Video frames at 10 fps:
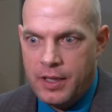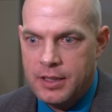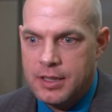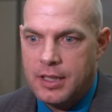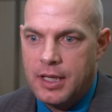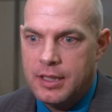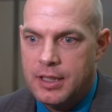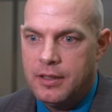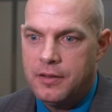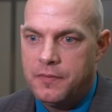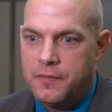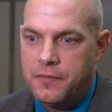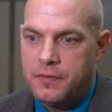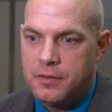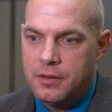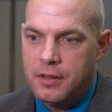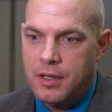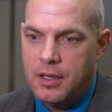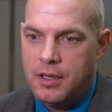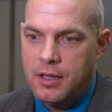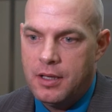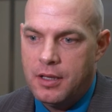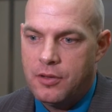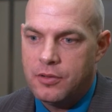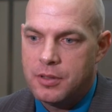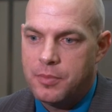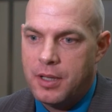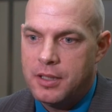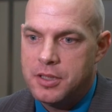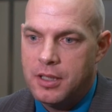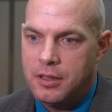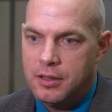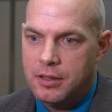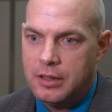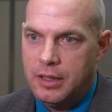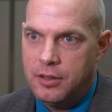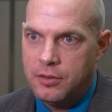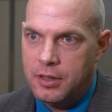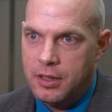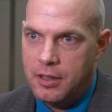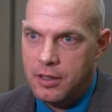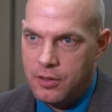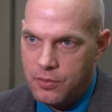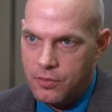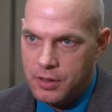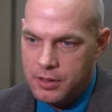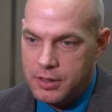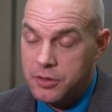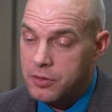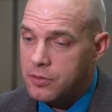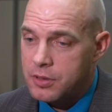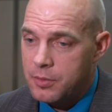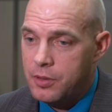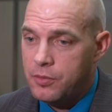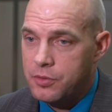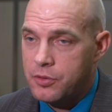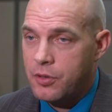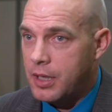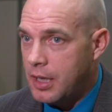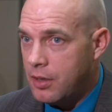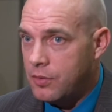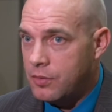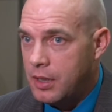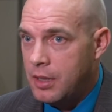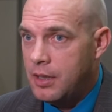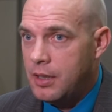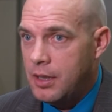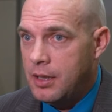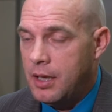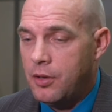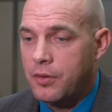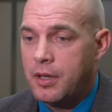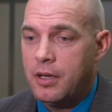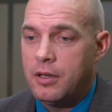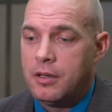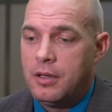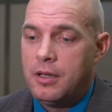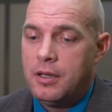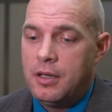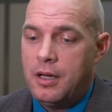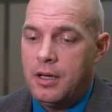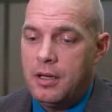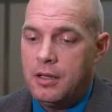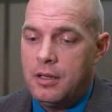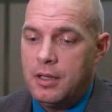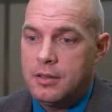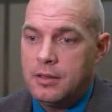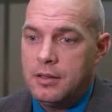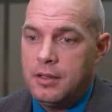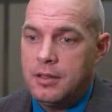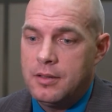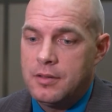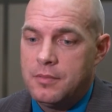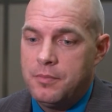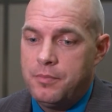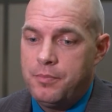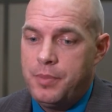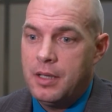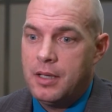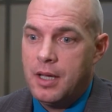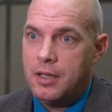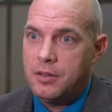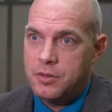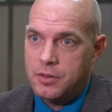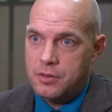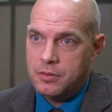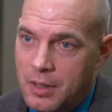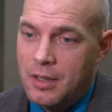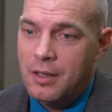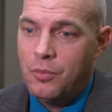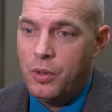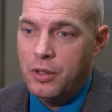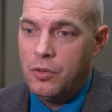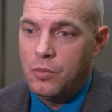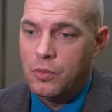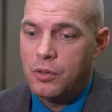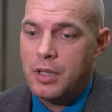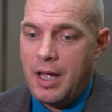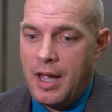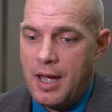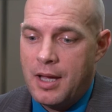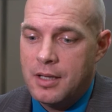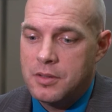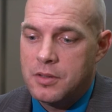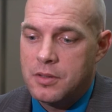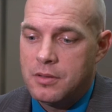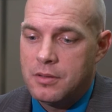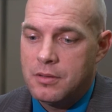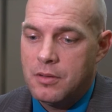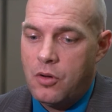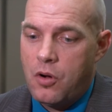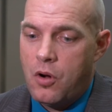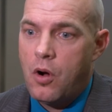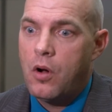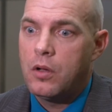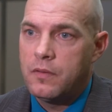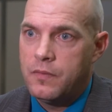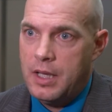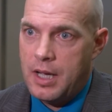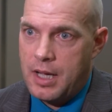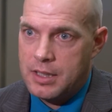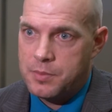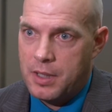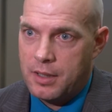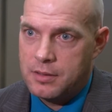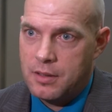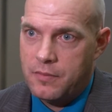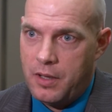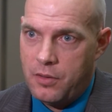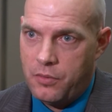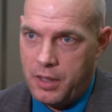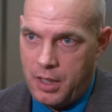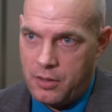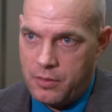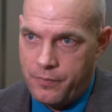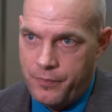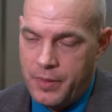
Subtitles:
advice that I'd give another supply chain leader in other organizations or somebody who is starting out in healthcare is be engaged. When you look at all of the aspects of healthcare,